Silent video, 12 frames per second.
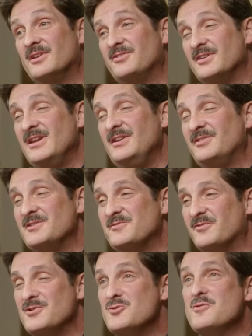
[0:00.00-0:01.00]
It's easy
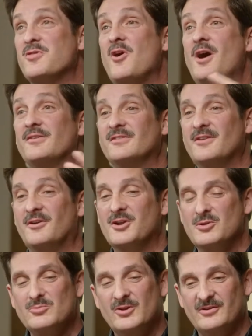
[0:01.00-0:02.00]
for New Thought in our
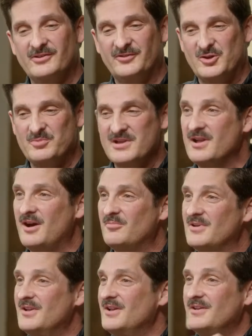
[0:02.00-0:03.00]
communities to
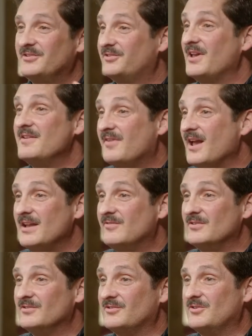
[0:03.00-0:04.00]
become safe
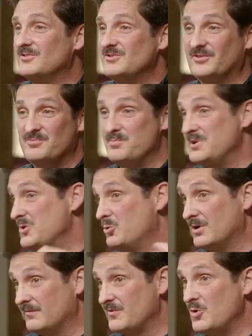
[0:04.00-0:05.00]
havens, to just be
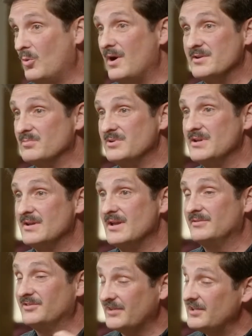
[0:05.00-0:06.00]
whatever you want to be
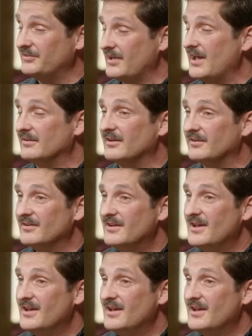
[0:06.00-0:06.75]
and stay stagnant.